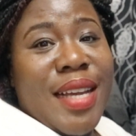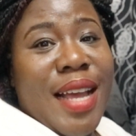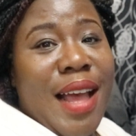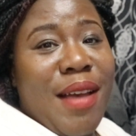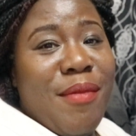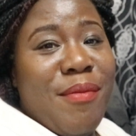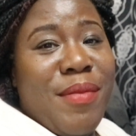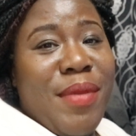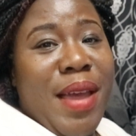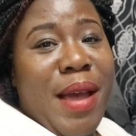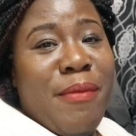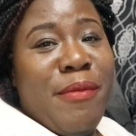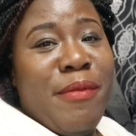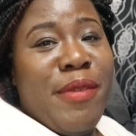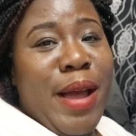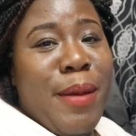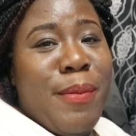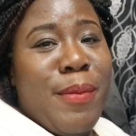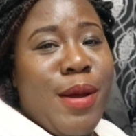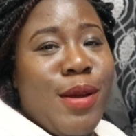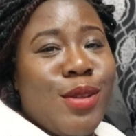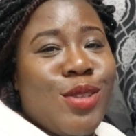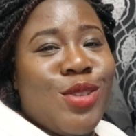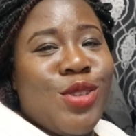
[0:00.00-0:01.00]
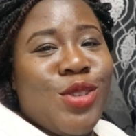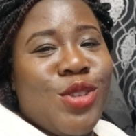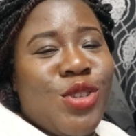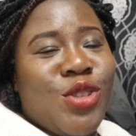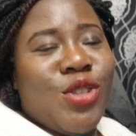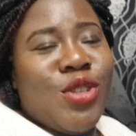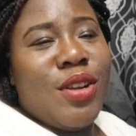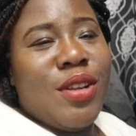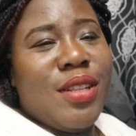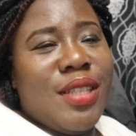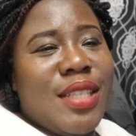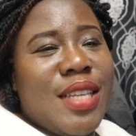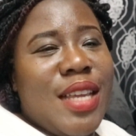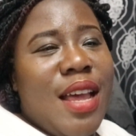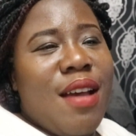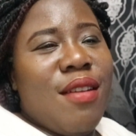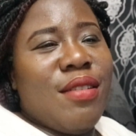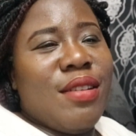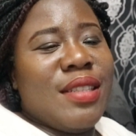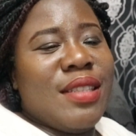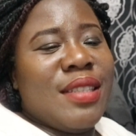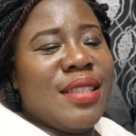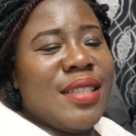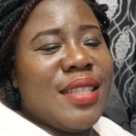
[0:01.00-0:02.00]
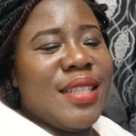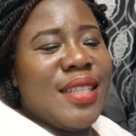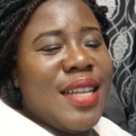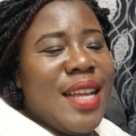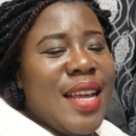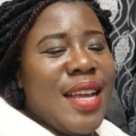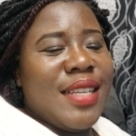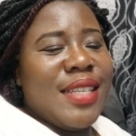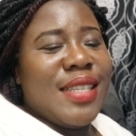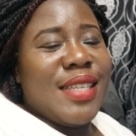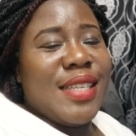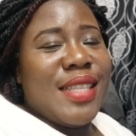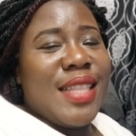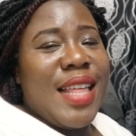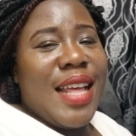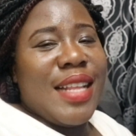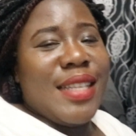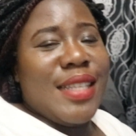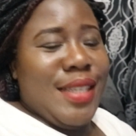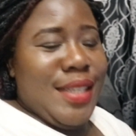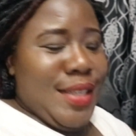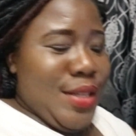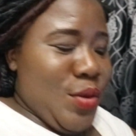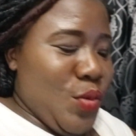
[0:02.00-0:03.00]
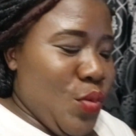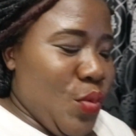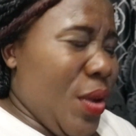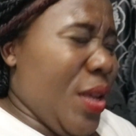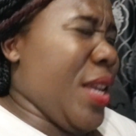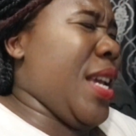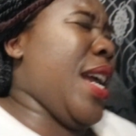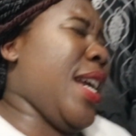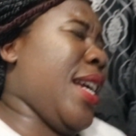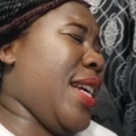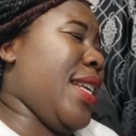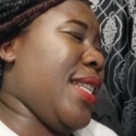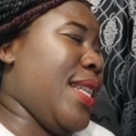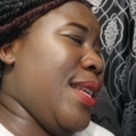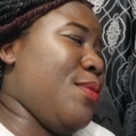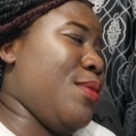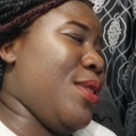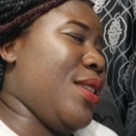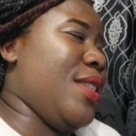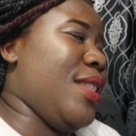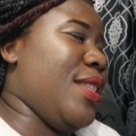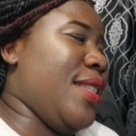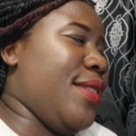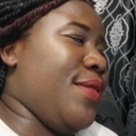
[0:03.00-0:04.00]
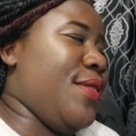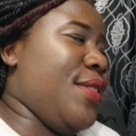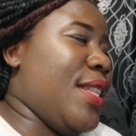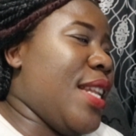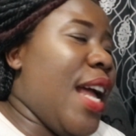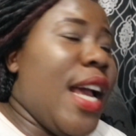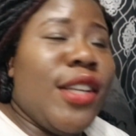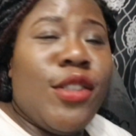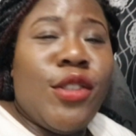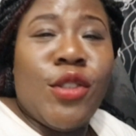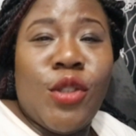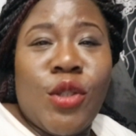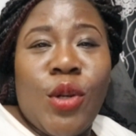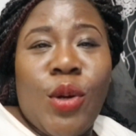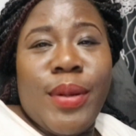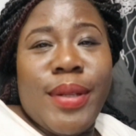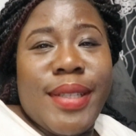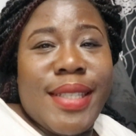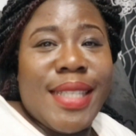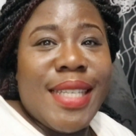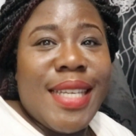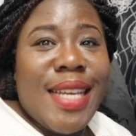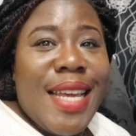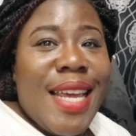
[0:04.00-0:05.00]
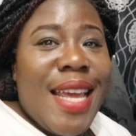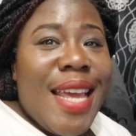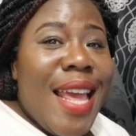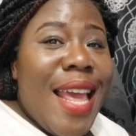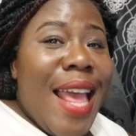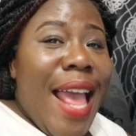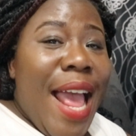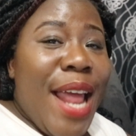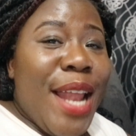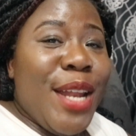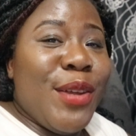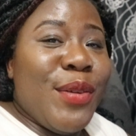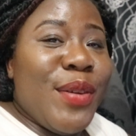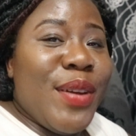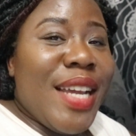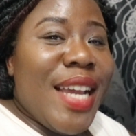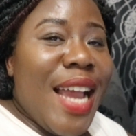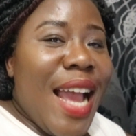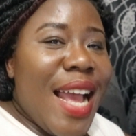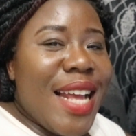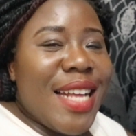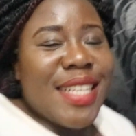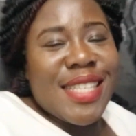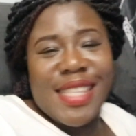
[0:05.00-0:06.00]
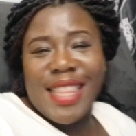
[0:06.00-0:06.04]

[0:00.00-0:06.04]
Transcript: I mean, I'm about to shut down and start the week. I guess I'm gonna leave it that short. Anyway guys,